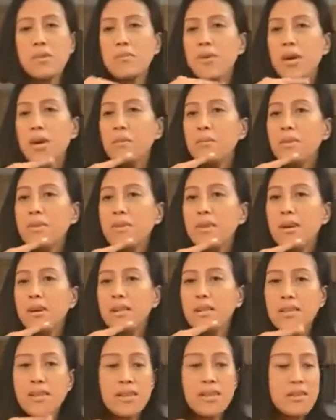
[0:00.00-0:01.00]
Probably
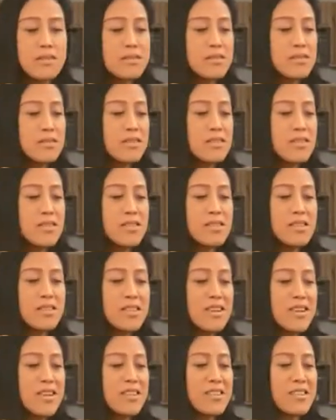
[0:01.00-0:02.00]
not lettuce and
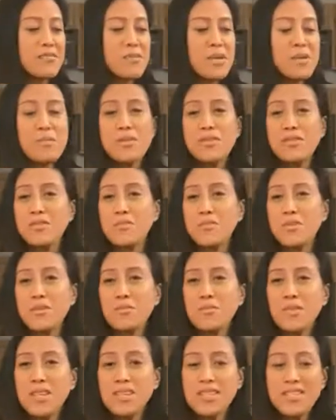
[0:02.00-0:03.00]
not maybe
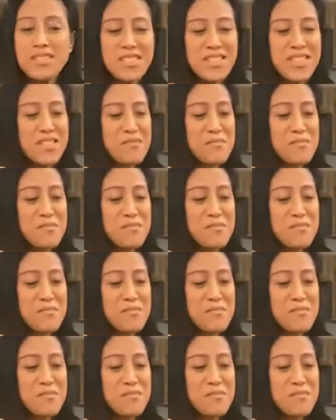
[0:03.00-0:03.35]
spring mix,